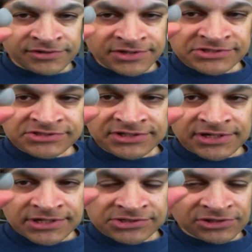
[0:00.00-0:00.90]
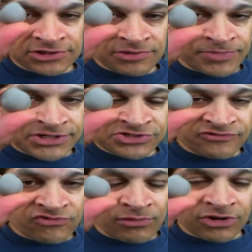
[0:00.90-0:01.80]
This is a little piece
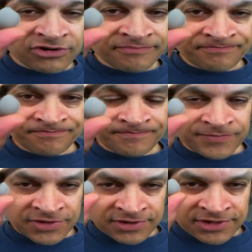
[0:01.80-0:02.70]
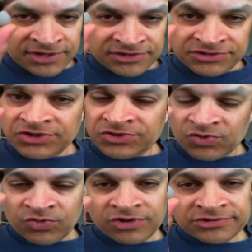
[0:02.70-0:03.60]
of rubber. Do you know
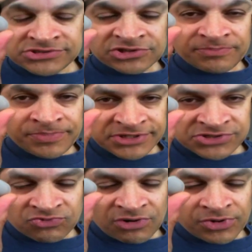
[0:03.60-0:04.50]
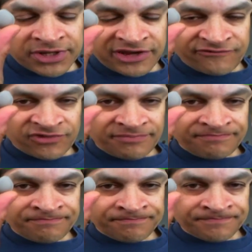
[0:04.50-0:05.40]
where this little piece of rubber came
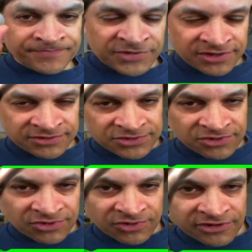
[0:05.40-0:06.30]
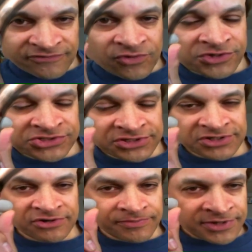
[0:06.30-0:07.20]
from? No, of course you
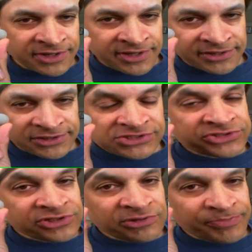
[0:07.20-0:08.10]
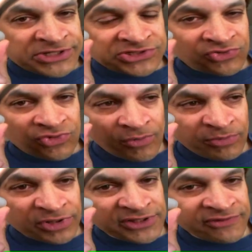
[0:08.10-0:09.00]
don't. This little piece of rubber,
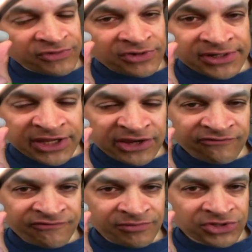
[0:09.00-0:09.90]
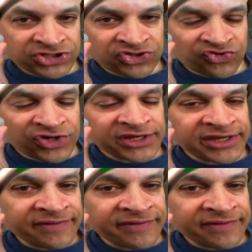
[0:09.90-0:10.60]
believe it or not, came from a tree.